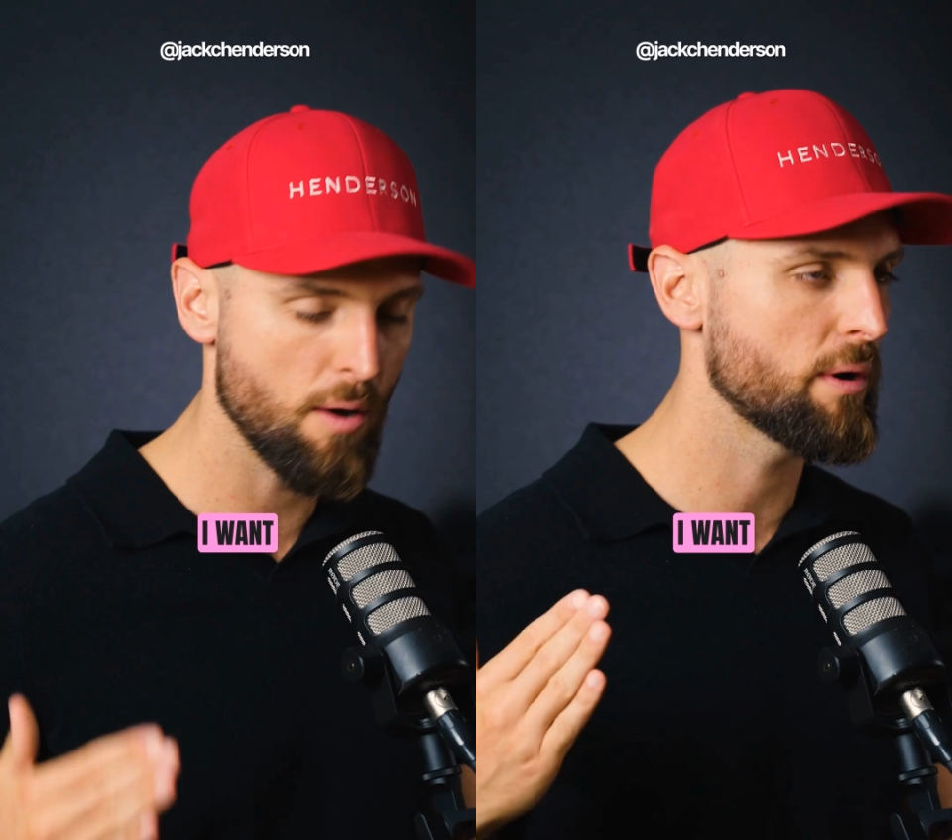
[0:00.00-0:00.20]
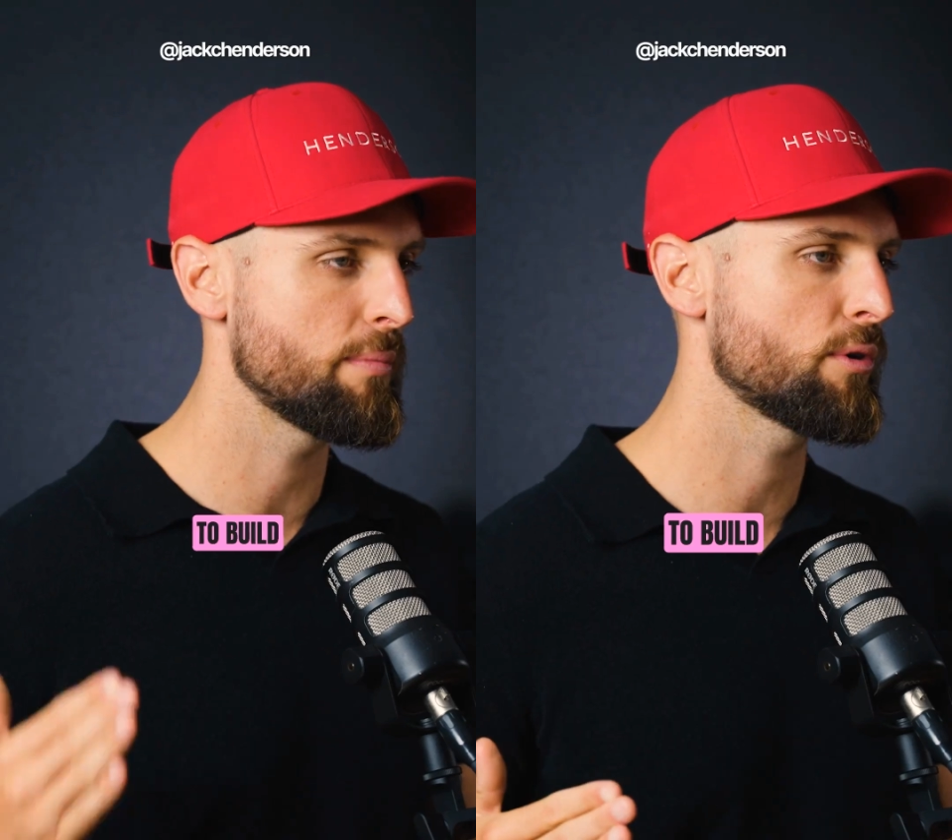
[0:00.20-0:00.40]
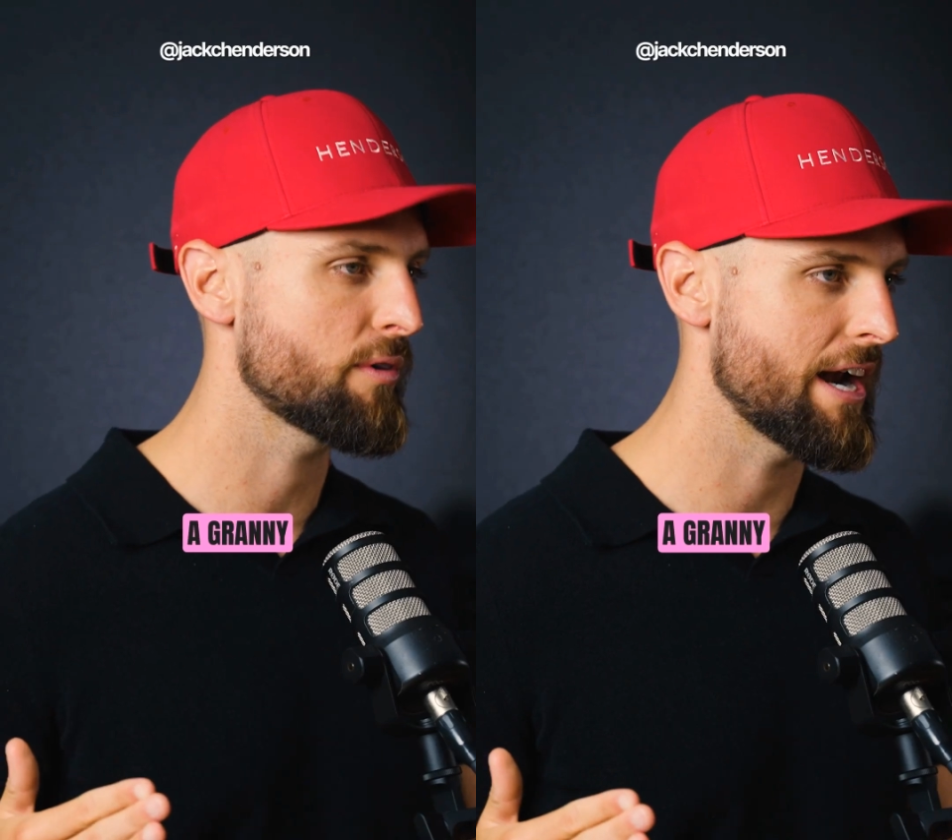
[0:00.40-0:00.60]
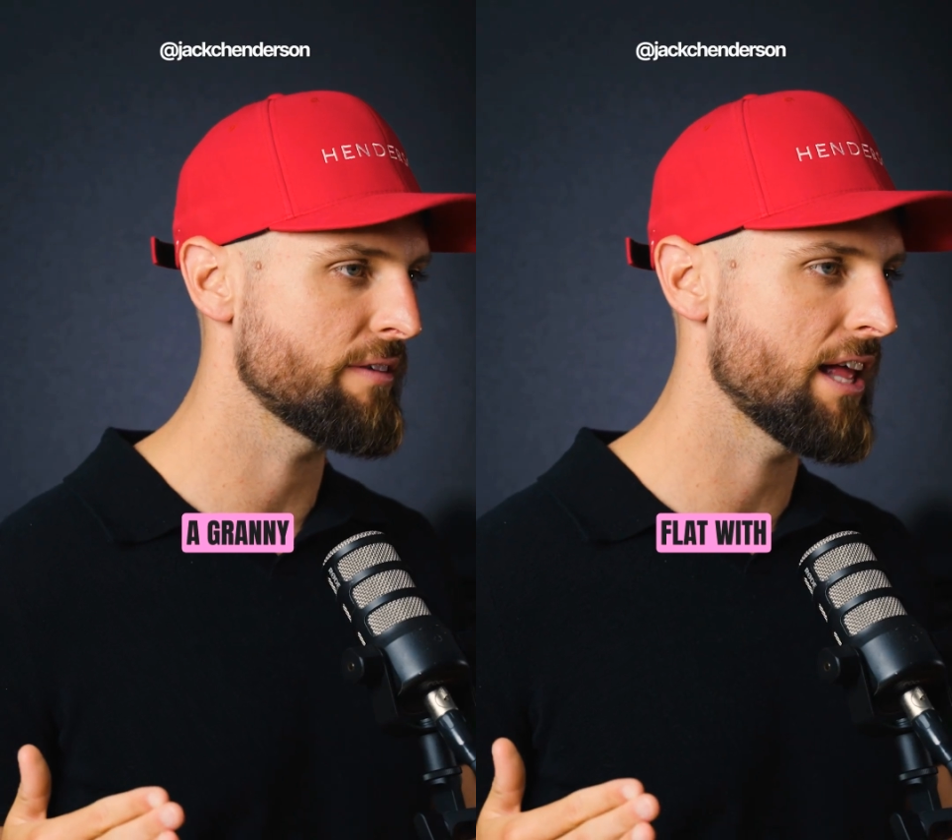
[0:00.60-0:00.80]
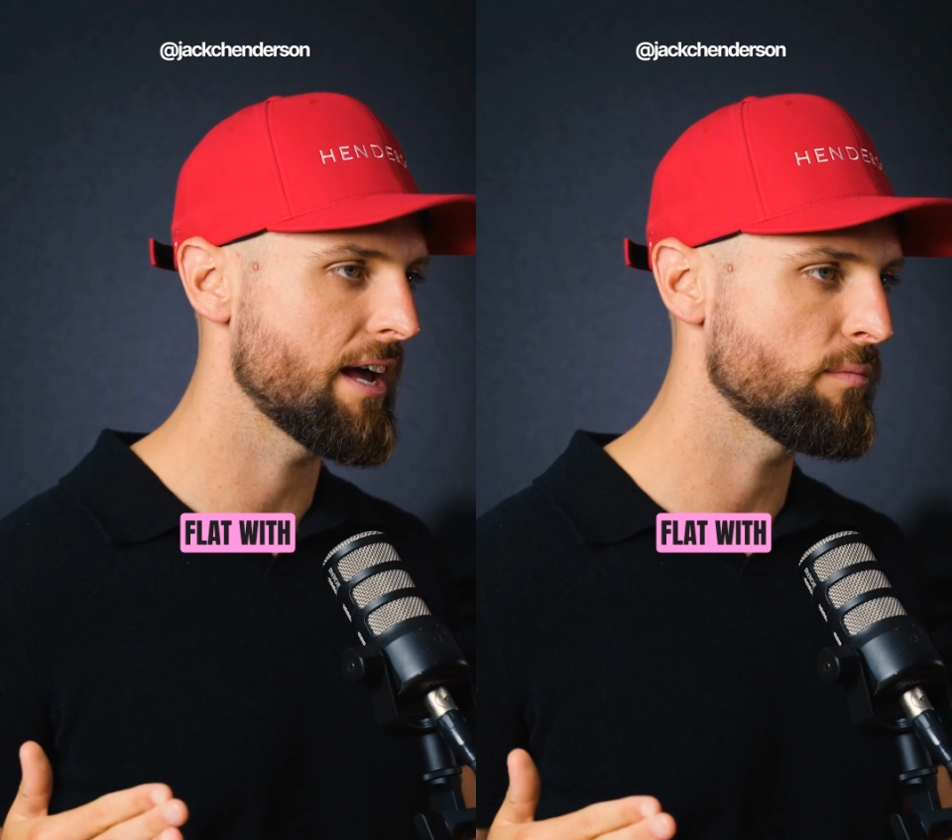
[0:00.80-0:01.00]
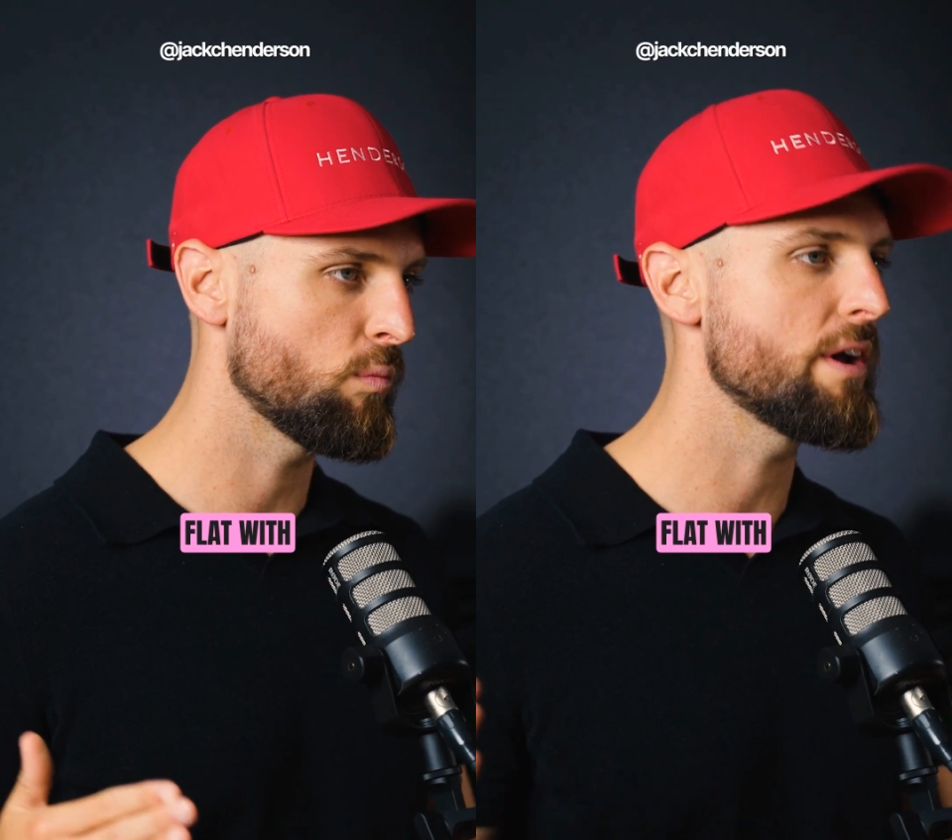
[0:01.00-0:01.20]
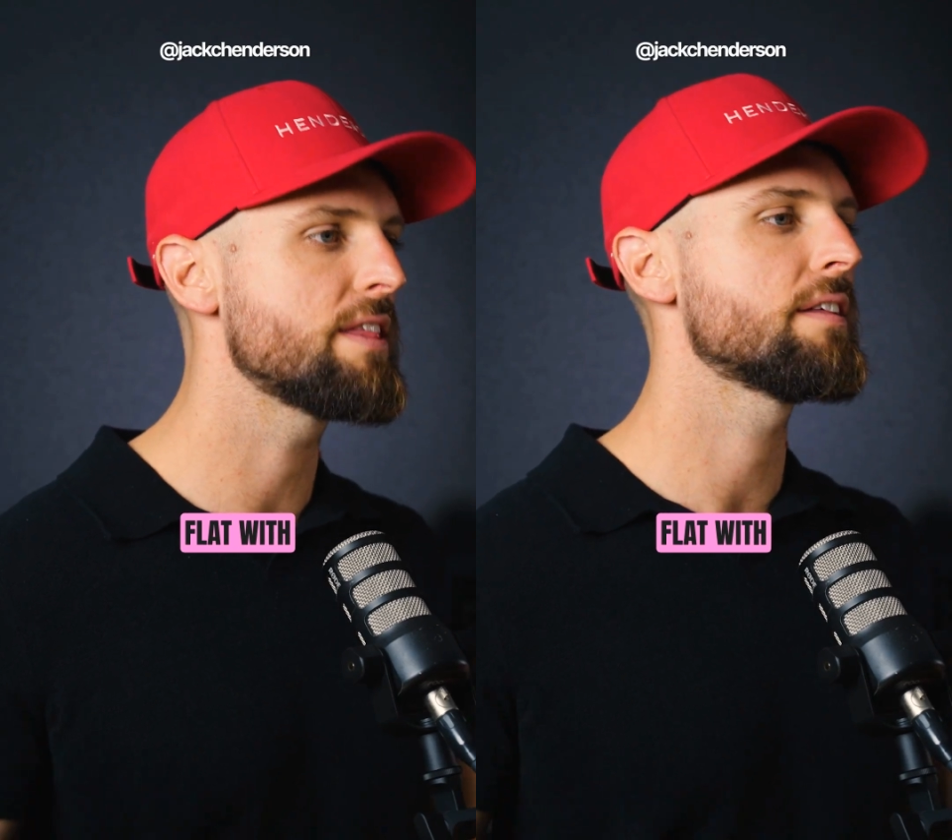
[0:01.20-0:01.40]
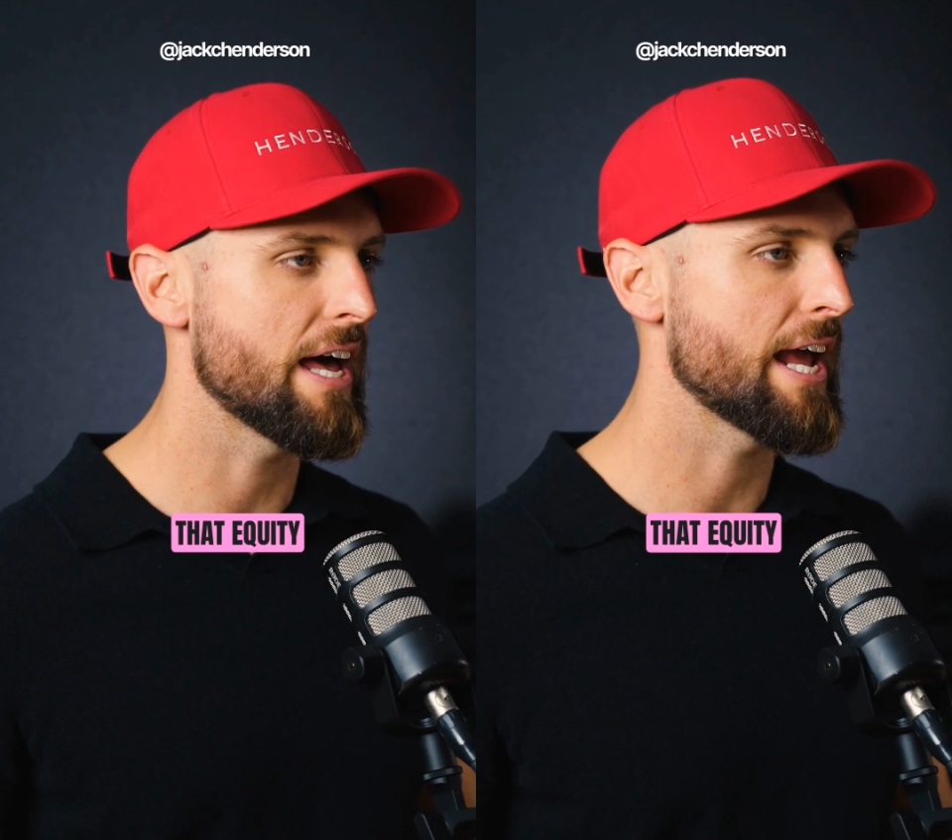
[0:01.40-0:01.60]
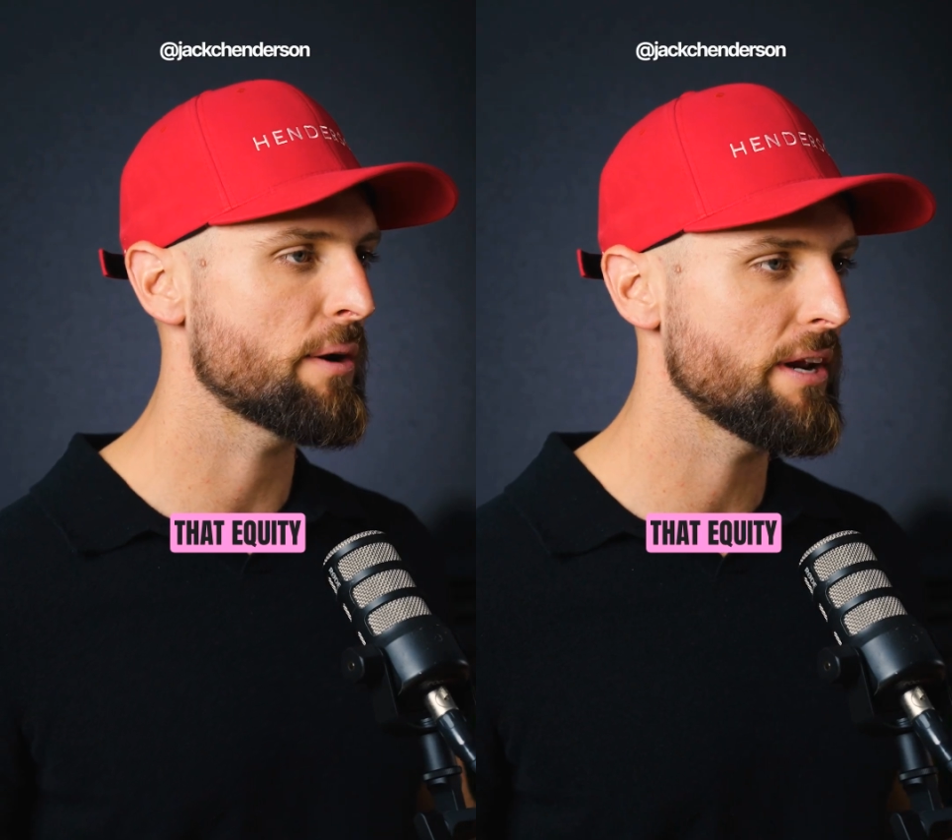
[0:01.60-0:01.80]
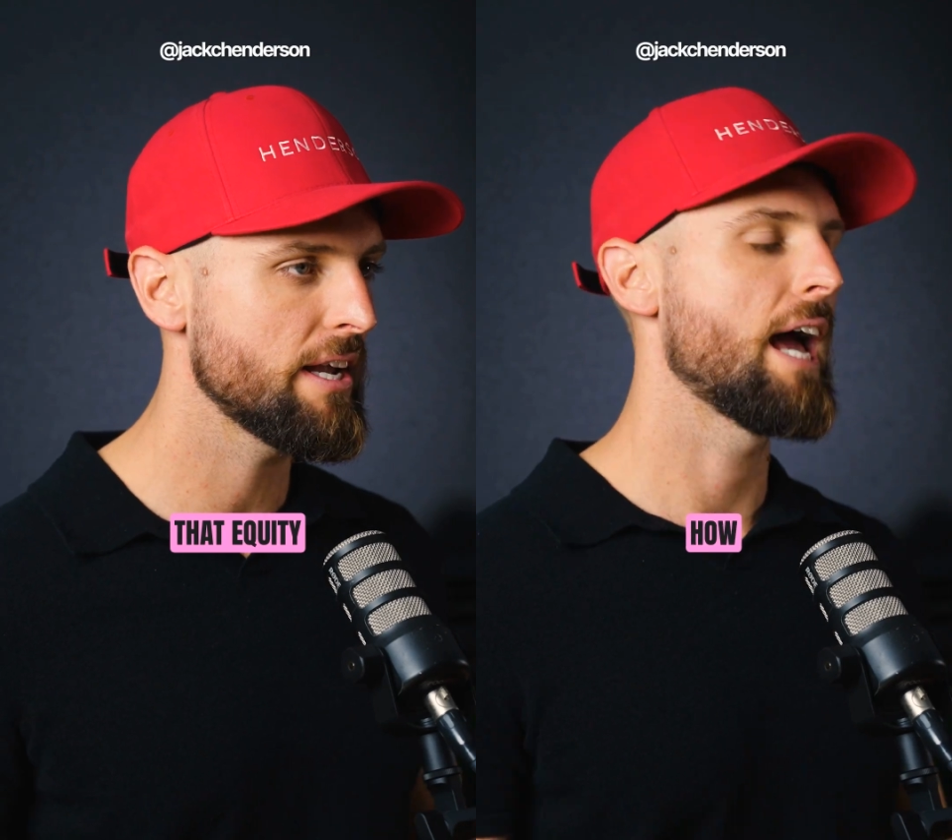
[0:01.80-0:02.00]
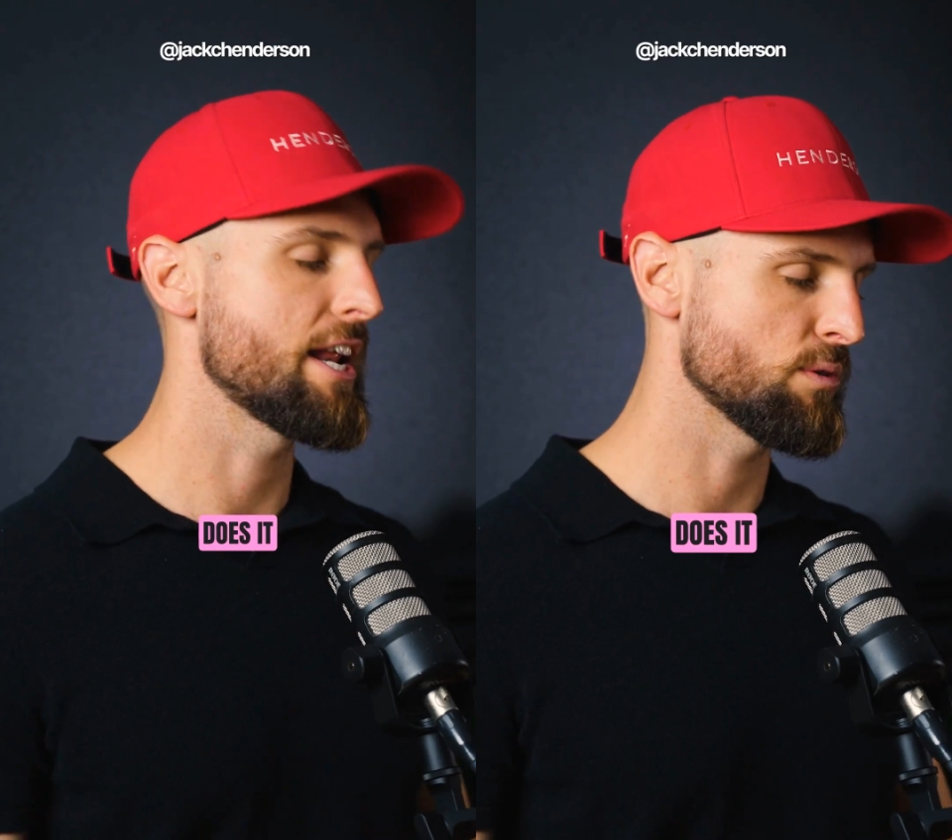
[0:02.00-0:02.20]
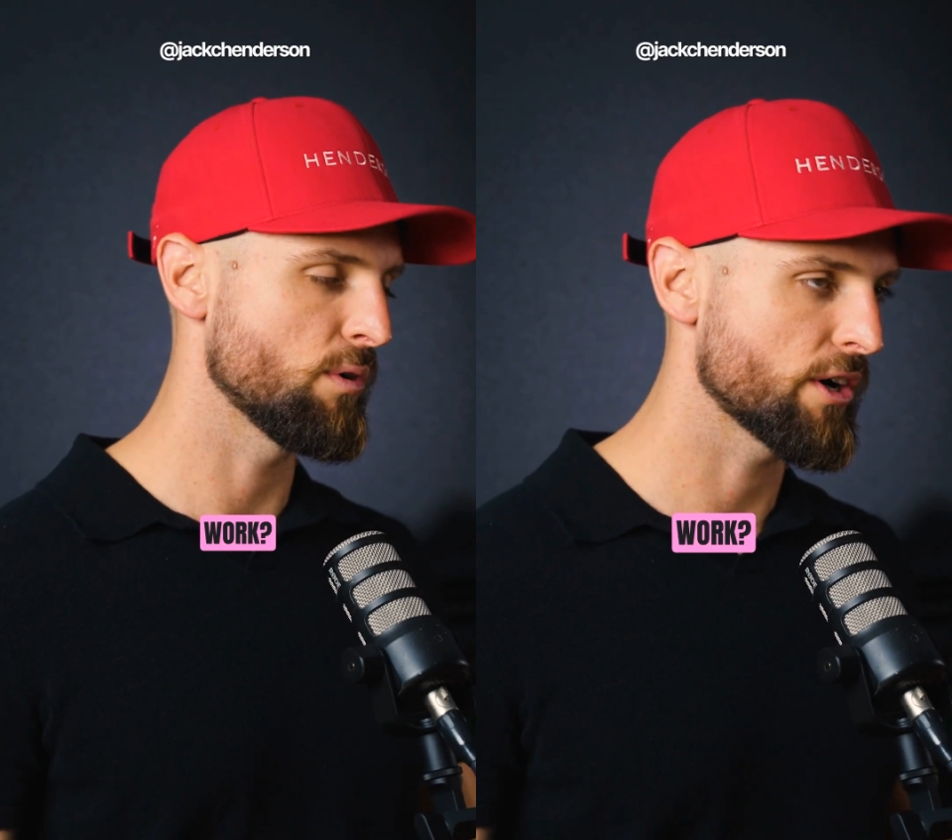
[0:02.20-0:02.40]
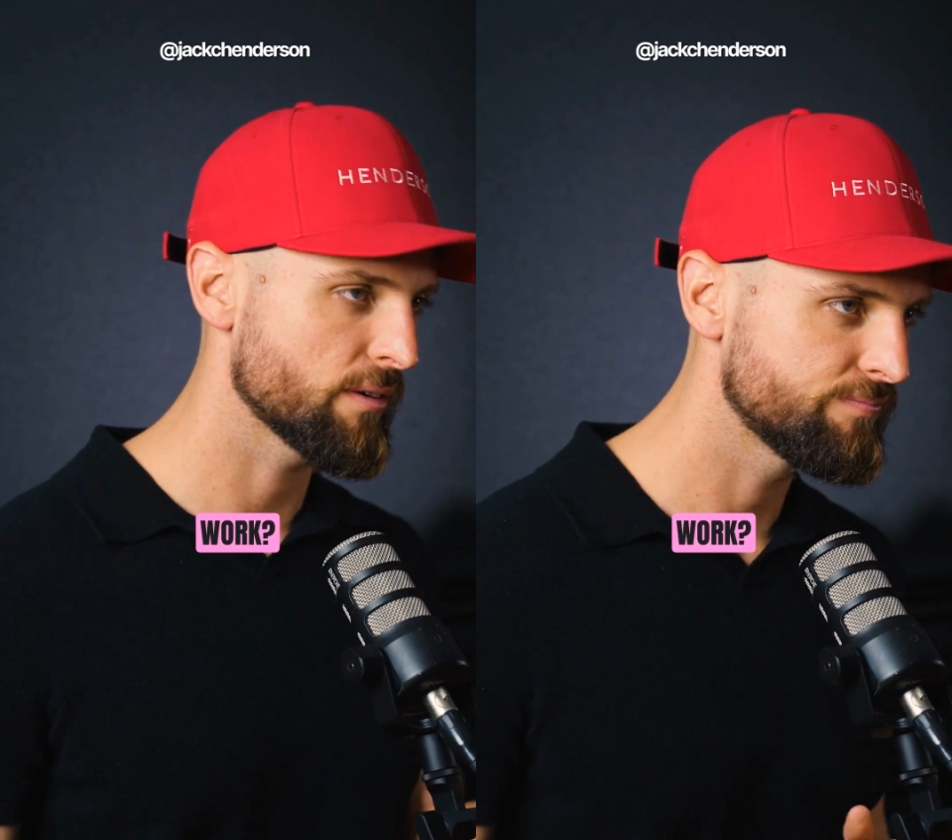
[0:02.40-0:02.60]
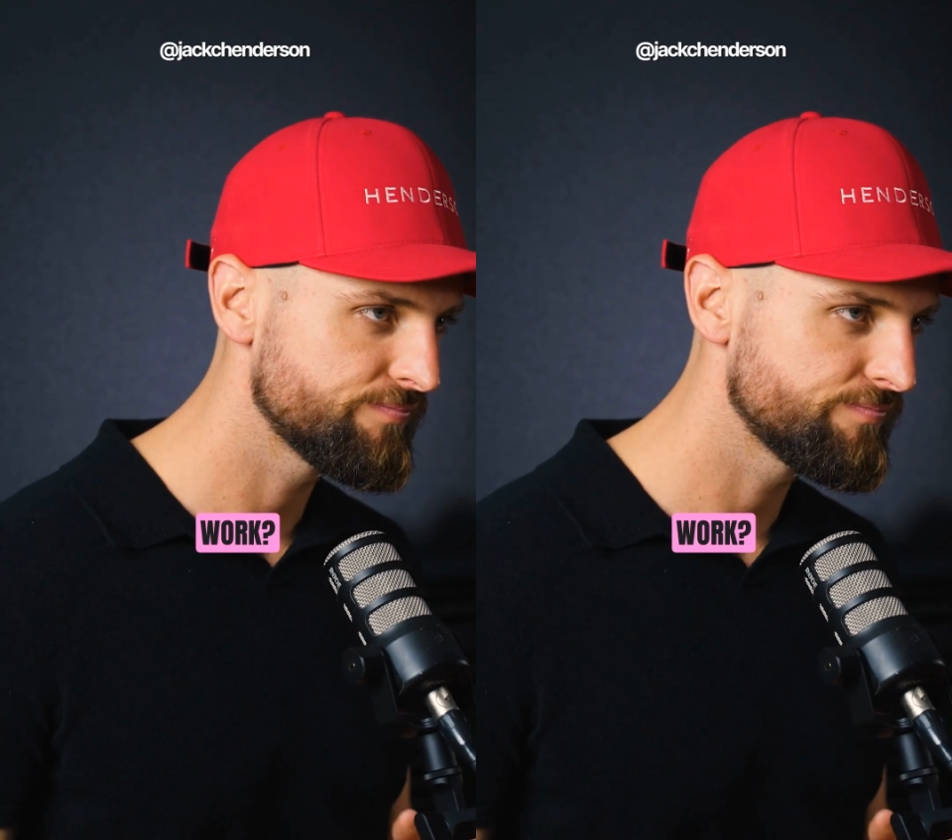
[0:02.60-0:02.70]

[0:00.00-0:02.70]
want to build a granny flat with that equity. How does it work?